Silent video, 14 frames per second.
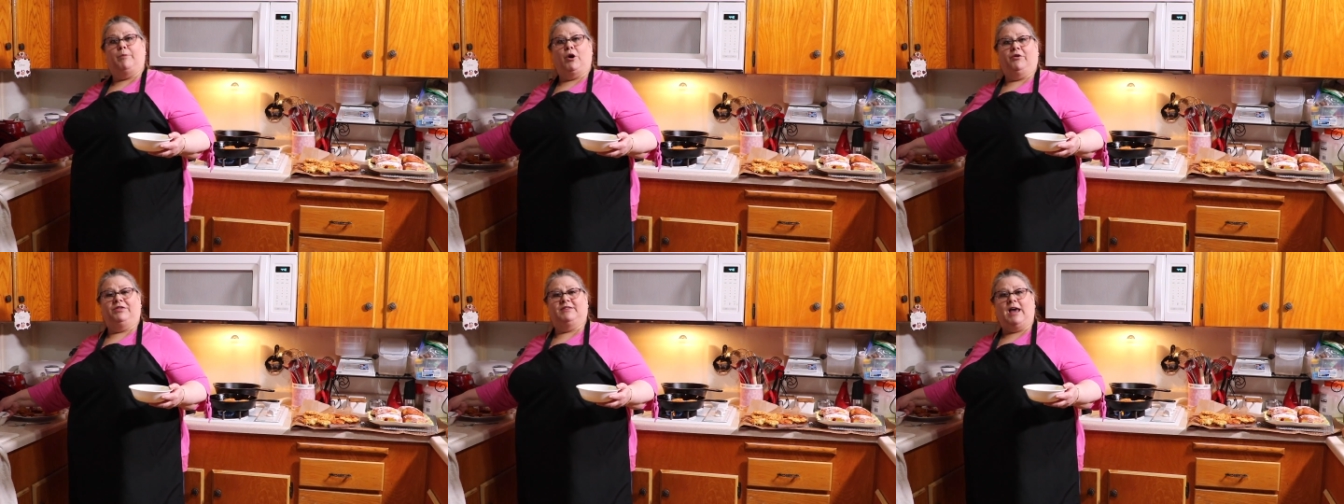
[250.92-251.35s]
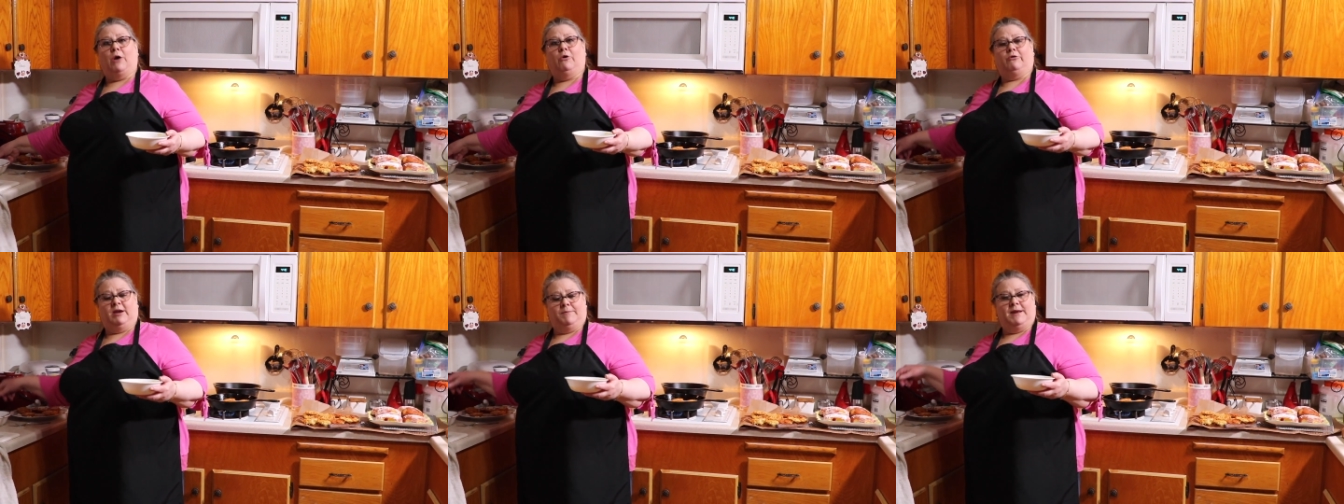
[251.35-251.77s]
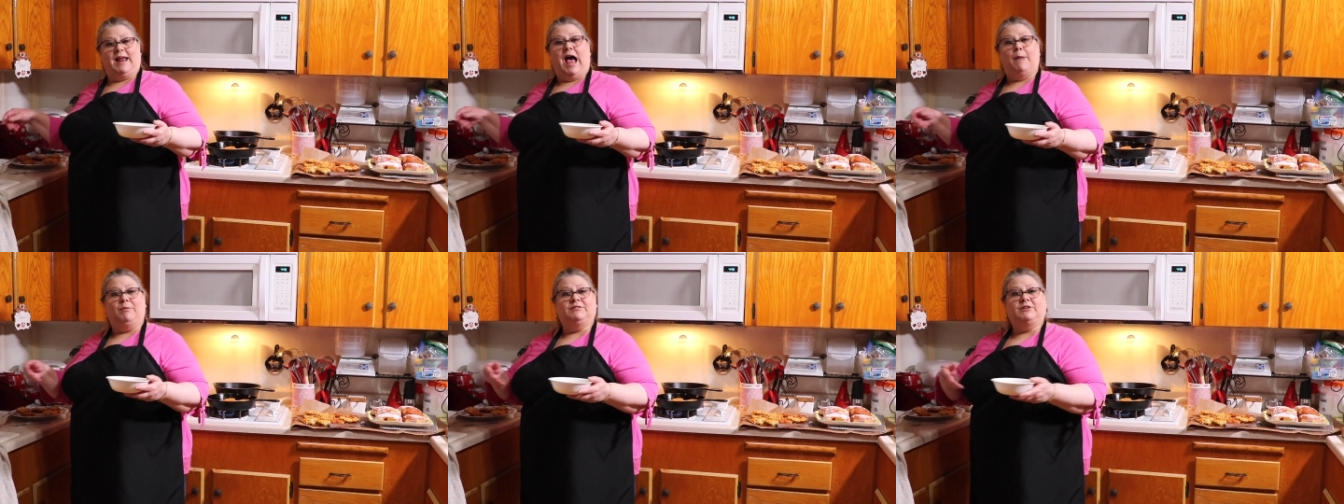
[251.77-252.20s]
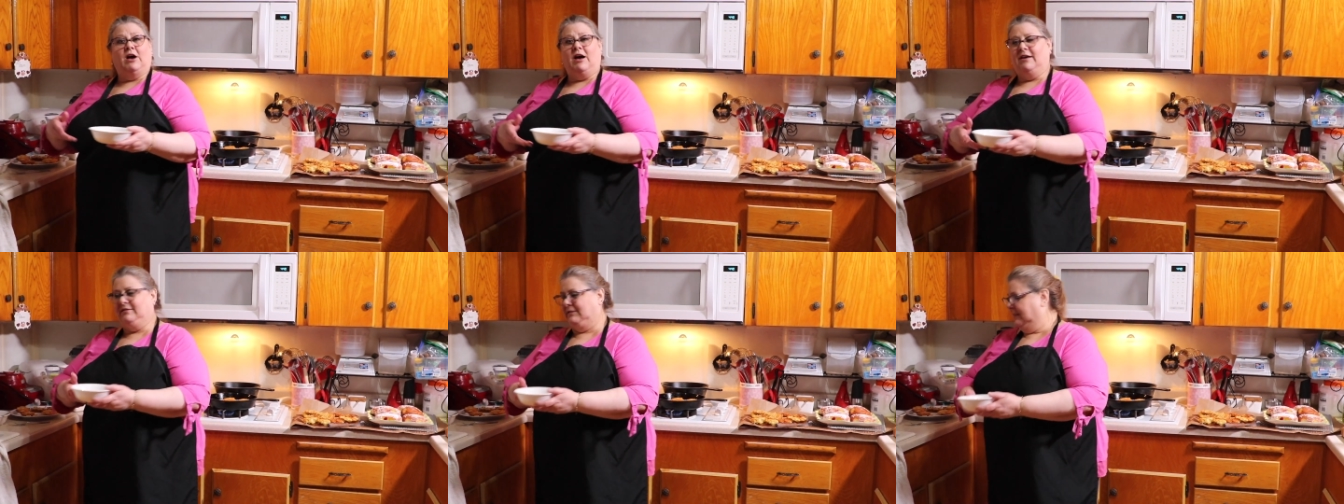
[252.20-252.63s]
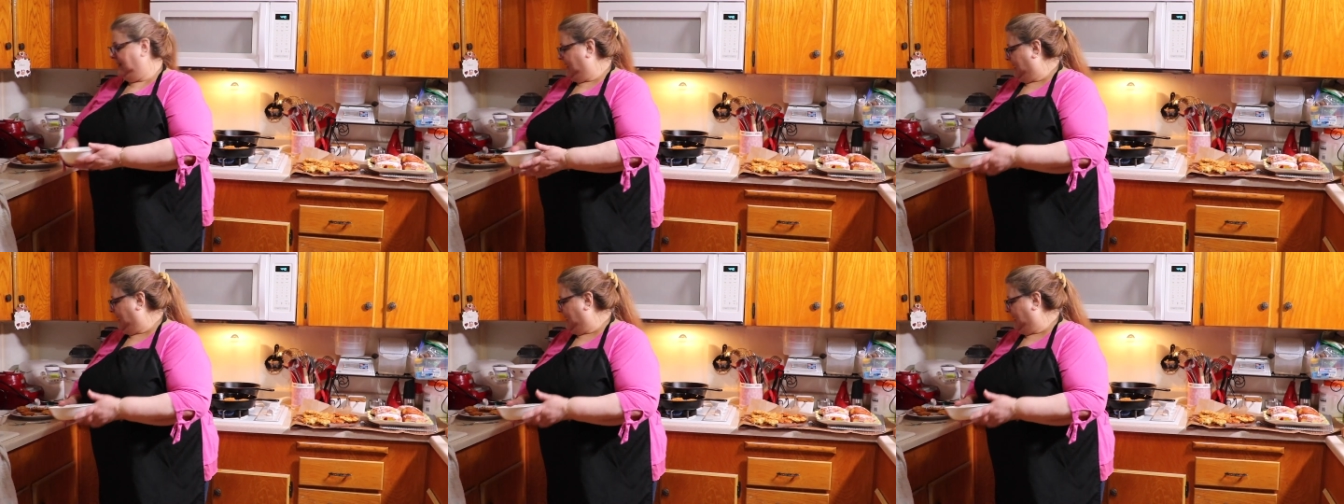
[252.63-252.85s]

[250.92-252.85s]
both sour cream and applesauce.